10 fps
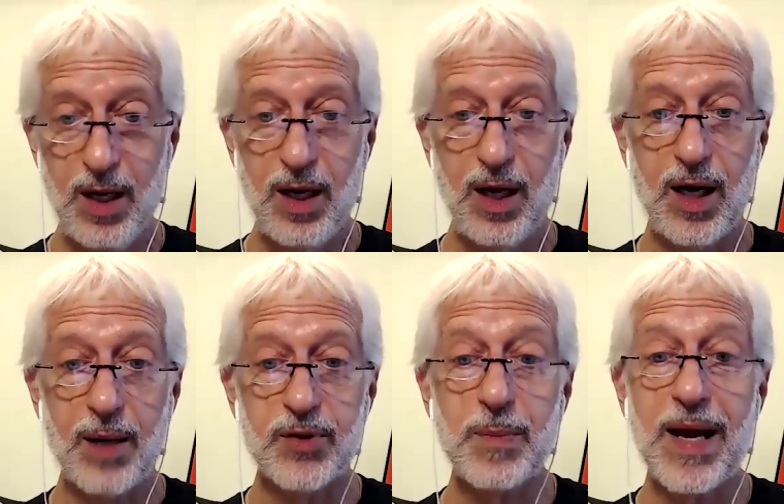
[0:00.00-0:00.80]

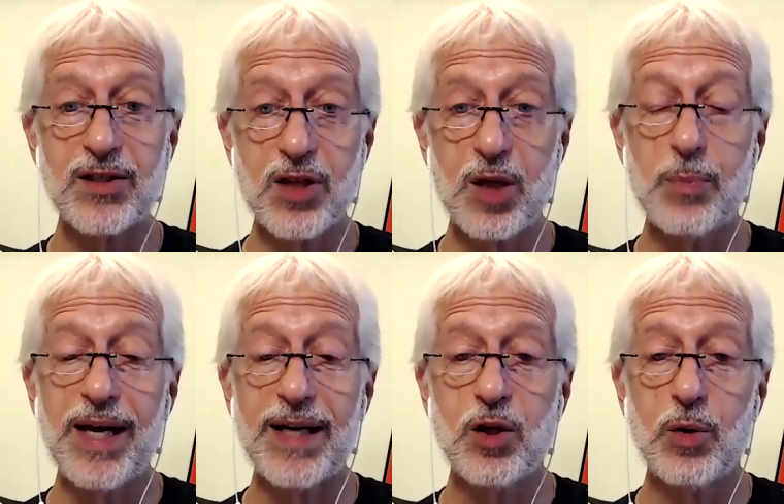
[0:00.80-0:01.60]
Um,
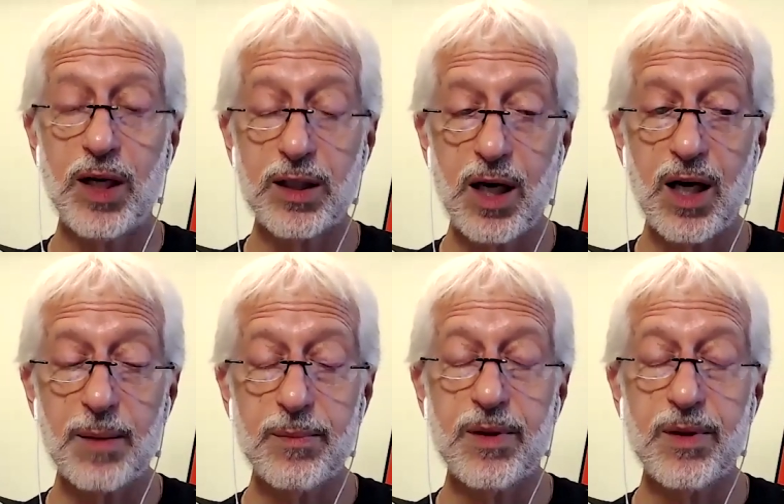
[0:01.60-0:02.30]
smashingtheplateau.com.